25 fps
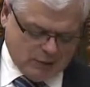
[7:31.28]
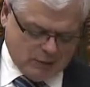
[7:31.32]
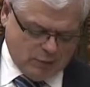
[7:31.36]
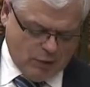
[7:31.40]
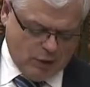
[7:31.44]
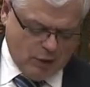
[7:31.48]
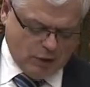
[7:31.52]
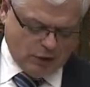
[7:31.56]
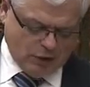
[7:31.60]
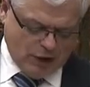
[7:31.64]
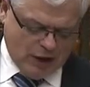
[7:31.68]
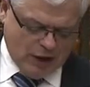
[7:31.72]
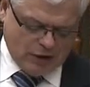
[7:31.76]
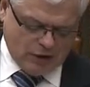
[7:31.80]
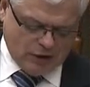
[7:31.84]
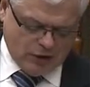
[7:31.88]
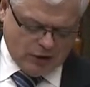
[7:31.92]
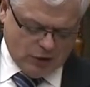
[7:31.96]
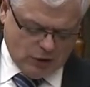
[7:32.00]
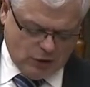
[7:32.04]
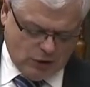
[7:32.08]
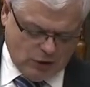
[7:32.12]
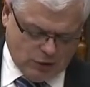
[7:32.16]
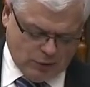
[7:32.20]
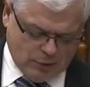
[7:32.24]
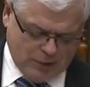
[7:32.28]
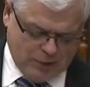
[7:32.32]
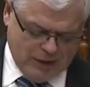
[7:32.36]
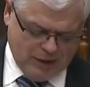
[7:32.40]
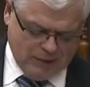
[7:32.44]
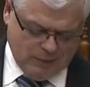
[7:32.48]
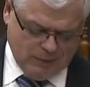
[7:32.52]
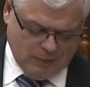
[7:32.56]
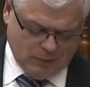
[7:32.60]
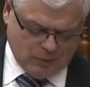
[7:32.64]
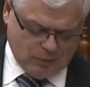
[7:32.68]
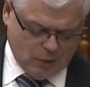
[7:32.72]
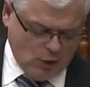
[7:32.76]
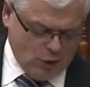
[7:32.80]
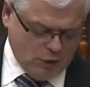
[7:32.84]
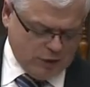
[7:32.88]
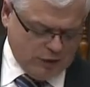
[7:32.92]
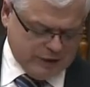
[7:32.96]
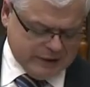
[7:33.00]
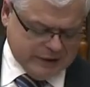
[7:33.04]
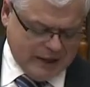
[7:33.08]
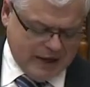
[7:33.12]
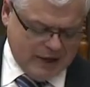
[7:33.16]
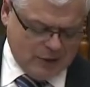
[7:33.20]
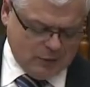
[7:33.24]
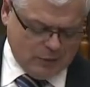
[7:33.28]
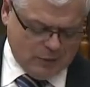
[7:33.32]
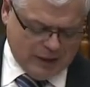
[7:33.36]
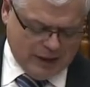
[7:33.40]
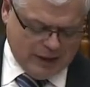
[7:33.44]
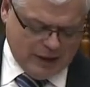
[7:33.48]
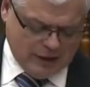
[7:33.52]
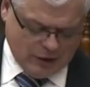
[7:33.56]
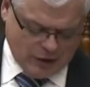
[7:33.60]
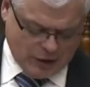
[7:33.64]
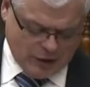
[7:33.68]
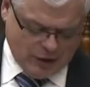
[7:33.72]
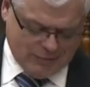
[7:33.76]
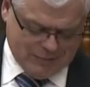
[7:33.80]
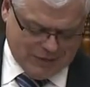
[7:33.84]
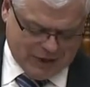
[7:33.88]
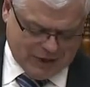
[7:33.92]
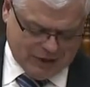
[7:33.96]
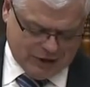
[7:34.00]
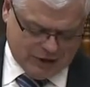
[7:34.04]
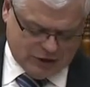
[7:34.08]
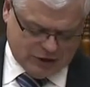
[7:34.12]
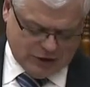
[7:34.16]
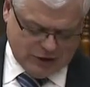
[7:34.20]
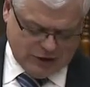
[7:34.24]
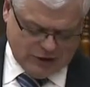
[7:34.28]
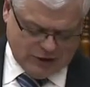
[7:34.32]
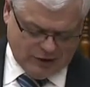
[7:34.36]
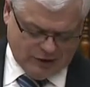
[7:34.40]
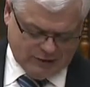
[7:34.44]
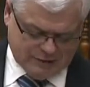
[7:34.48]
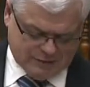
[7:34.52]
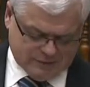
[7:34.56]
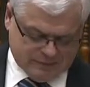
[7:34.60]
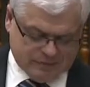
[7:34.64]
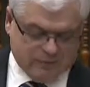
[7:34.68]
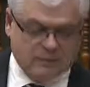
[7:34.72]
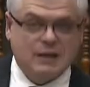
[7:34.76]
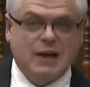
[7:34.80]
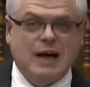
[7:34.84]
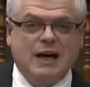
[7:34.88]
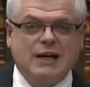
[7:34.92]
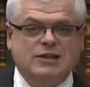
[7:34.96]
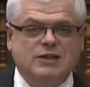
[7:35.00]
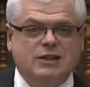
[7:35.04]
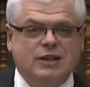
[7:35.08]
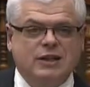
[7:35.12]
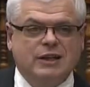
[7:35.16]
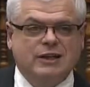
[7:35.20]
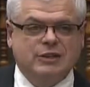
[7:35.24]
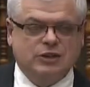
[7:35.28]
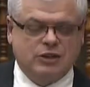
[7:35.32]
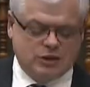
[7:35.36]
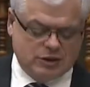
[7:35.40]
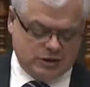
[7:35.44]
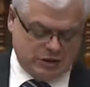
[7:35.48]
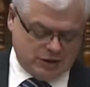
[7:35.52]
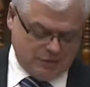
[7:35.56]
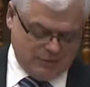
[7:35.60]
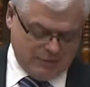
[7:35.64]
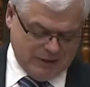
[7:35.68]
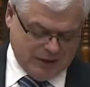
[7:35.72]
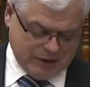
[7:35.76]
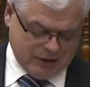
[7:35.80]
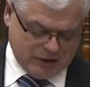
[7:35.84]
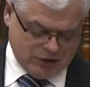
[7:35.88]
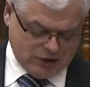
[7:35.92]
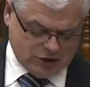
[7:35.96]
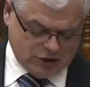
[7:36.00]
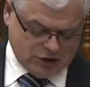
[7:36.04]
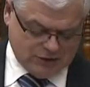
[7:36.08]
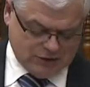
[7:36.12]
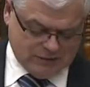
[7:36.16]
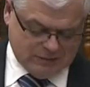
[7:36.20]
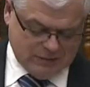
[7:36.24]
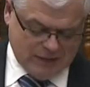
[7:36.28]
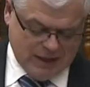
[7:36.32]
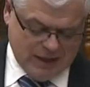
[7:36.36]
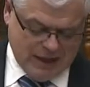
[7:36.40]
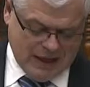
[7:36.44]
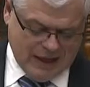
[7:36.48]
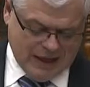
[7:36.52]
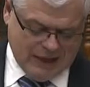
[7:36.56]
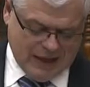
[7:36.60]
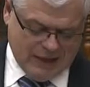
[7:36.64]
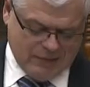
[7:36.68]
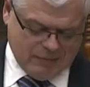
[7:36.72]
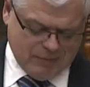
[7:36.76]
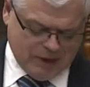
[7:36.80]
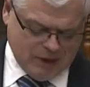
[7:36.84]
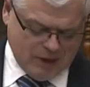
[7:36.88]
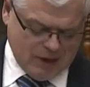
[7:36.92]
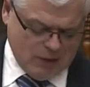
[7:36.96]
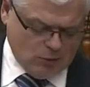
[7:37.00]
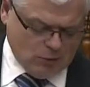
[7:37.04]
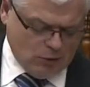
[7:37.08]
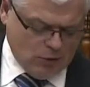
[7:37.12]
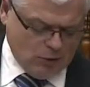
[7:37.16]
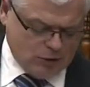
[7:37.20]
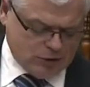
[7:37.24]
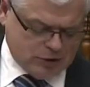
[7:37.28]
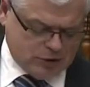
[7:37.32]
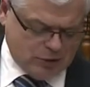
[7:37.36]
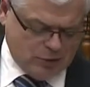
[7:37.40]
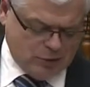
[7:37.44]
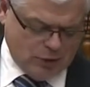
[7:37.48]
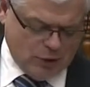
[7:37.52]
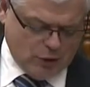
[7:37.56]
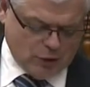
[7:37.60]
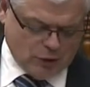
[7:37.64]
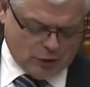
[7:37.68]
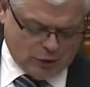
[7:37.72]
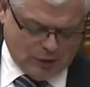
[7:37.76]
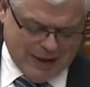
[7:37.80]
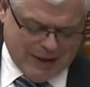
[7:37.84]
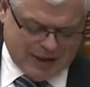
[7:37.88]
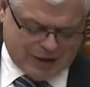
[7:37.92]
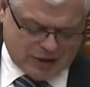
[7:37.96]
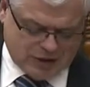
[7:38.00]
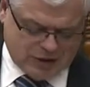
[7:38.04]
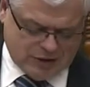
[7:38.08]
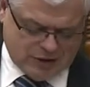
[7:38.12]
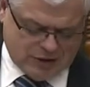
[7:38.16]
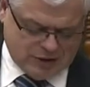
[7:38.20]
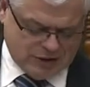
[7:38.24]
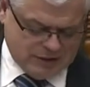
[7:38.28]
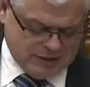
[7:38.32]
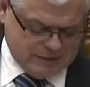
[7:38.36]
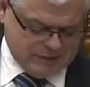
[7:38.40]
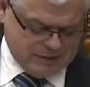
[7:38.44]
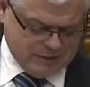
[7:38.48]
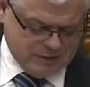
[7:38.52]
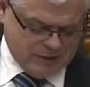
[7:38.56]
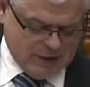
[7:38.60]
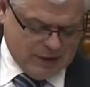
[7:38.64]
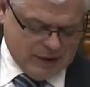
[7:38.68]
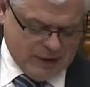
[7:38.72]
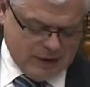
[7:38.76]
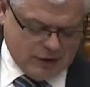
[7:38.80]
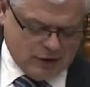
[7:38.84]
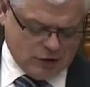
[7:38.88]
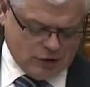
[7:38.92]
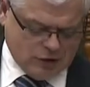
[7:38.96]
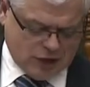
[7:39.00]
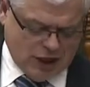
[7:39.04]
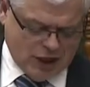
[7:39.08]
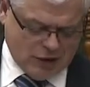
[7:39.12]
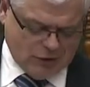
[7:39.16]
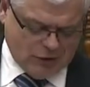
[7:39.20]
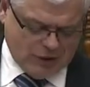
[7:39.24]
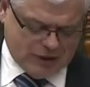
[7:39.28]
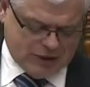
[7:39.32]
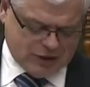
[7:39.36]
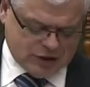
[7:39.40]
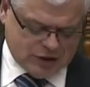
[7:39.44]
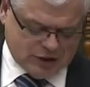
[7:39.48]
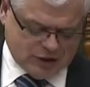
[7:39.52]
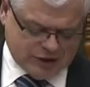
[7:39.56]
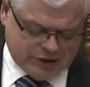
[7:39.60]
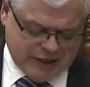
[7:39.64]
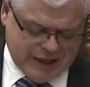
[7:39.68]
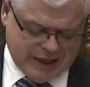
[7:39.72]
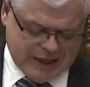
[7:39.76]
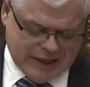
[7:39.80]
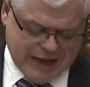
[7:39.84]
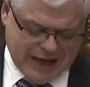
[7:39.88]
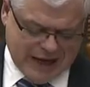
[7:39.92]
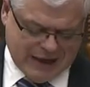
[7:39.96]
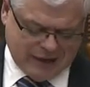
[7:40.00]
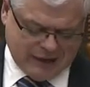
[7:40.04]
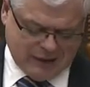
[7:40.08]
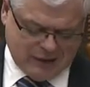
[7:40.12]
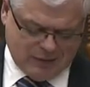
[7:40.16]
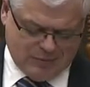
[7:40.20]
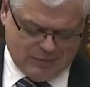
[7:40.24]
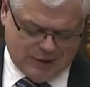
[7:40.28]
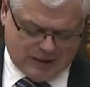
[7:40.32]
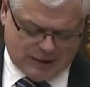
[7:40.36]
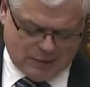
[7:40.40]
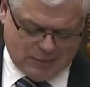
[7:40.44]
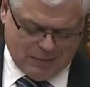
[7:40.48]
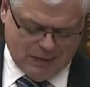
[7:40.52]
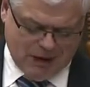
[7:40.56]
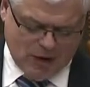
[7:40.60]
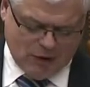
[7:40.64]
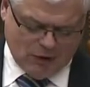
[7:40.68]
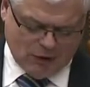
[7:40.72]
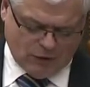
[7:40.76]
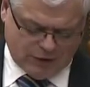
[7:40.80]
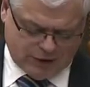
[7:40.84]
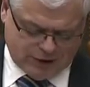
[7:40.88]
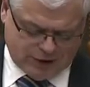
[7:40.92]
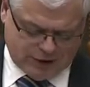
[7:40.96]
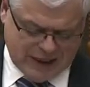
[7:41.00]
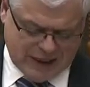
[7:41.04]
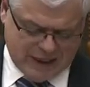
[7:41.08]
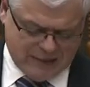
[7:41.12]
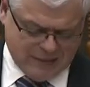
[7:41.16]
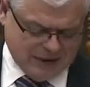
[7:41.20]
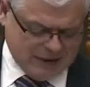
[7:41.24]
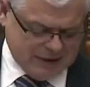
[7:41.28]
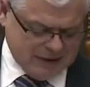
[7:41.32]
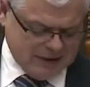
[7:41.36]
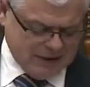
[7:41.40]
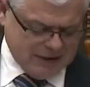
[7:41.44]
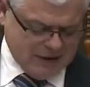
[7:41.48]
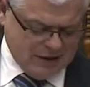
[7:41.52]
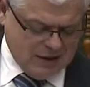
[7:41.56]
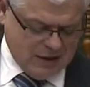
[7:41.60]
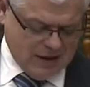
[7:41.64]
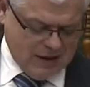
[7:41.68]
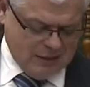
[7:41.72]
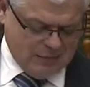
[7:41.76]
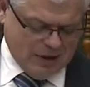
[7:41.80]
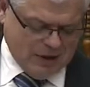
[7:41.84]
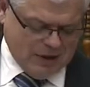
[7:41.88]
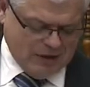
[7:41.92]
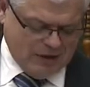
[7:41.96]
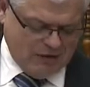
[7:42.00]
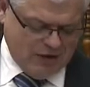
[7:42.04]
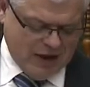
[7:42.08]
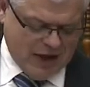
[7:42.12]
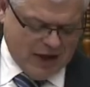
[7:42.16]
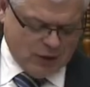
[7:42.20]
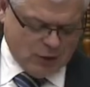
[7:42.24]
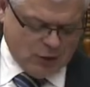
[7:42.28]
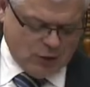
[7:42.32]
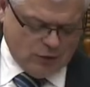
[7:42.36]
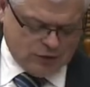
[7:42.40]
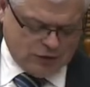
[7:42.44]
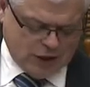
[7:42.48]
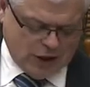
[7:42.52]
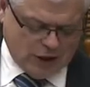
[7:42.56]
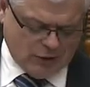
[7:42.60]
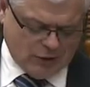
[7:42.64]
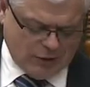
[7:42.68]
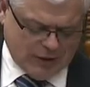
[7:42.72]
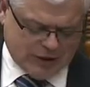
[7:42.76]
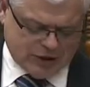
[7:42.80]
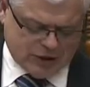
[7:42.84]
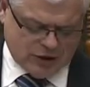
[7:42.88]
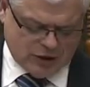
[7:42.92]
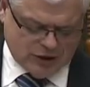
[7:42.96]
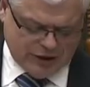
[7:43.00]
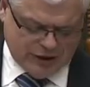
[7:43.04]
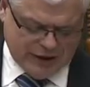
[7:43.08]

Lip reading: of both younger and older people are broken down when they learn about each other. Isolation is diminished, and empathy grows in both directions. Intergenerational Day Canada makes a powerful statement about the value of generational